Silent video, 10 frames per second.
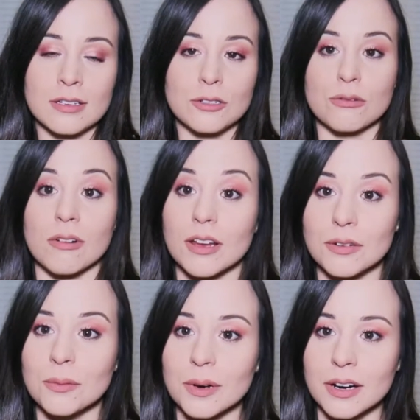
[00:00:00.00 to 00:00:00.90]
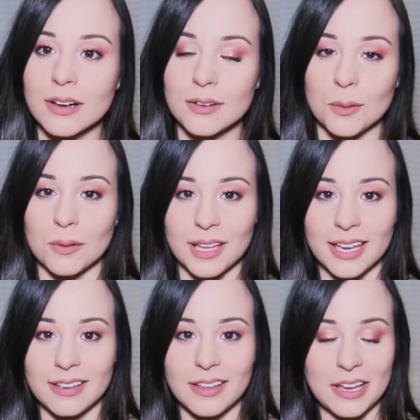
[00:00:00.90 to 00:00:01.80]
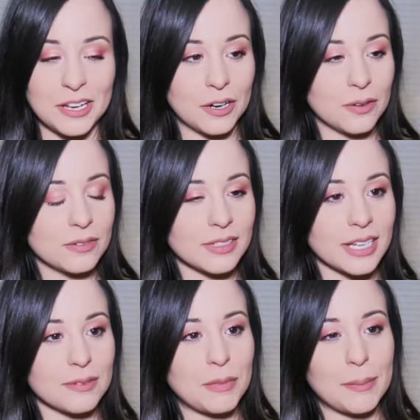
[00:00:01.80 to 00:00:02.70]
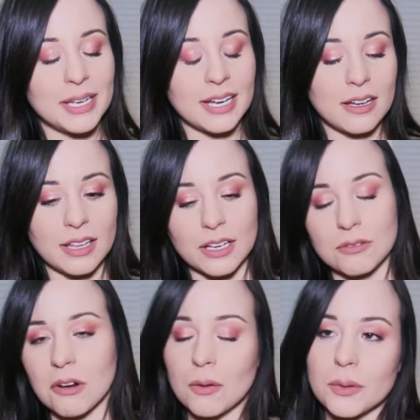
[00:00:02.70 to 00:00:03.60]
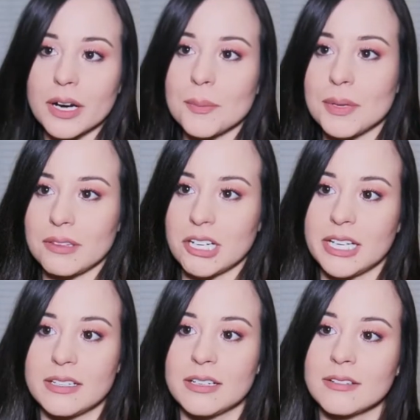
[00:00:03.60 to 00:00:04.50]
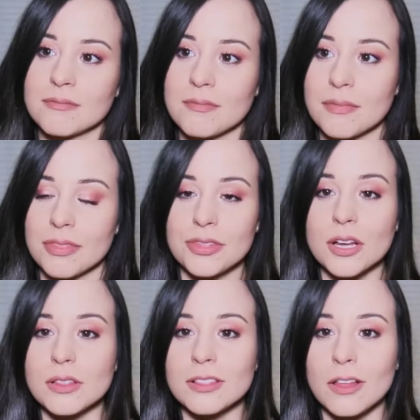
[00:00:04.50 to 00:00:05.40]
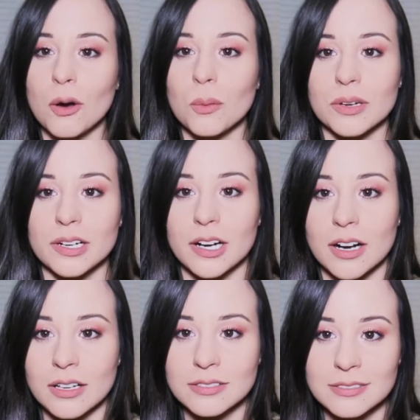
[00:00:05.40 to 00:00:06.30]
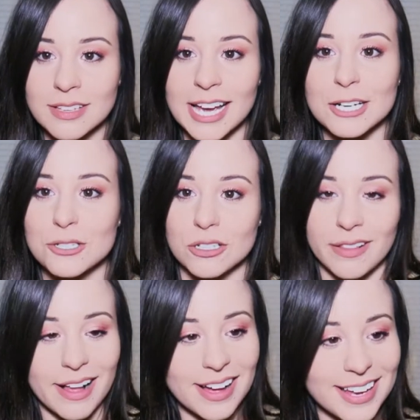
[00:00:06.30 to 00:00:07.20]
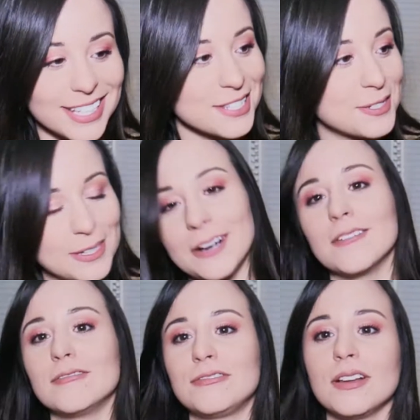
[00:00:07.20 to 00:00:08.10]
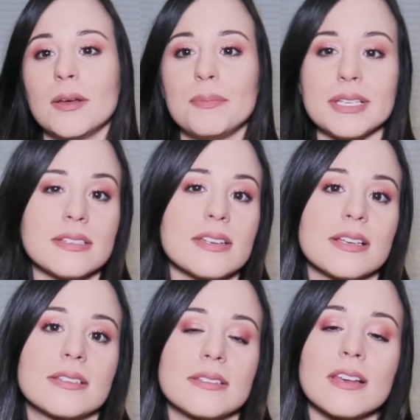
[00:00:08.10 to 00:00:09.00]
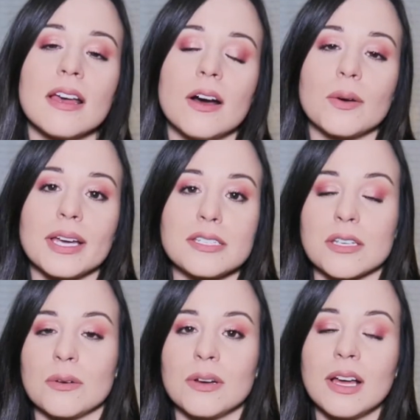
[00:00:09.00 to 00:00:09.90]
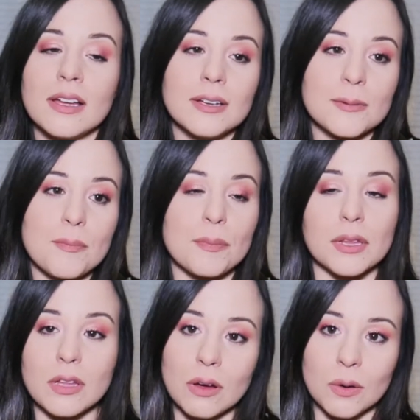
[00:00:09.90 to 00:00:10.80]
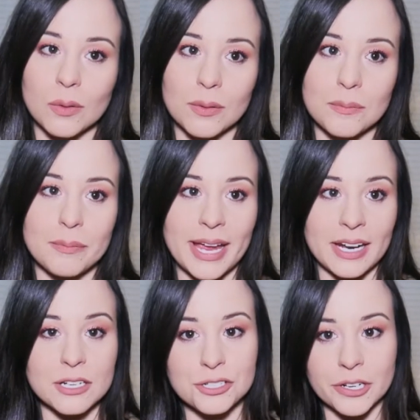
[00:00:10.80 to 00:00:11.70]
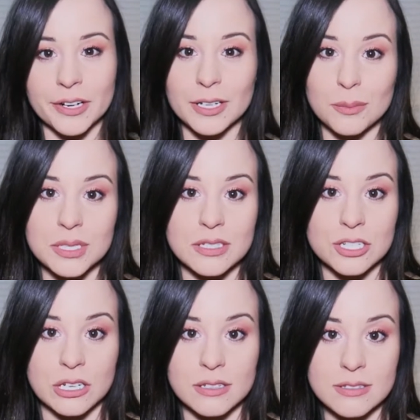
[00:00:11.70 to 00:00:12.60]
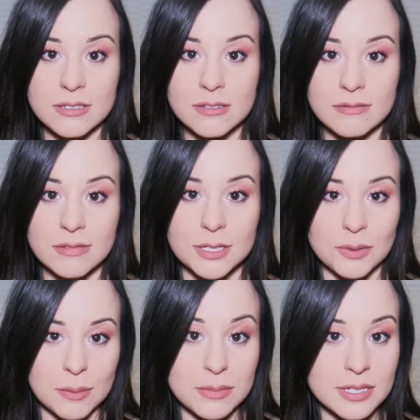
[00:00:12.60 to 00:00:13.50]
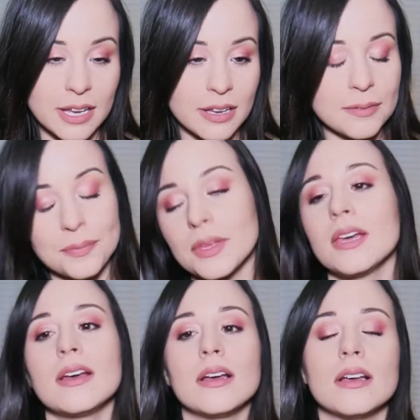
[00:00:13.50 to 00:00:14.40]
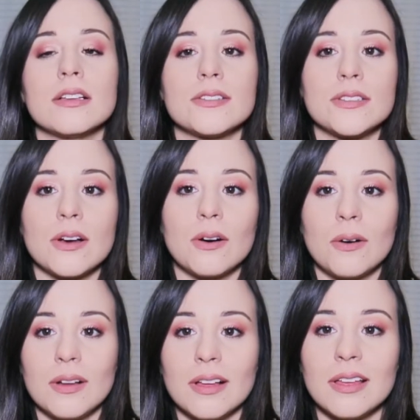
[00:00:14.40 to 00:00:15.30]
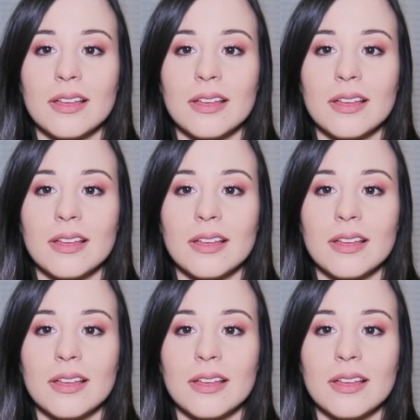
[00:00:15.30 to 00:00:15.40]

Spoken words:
grunt work, or like, like maybe not like grunt work, but like the lower echelons of business. Okay, so below managerial positions is what I'm saying. So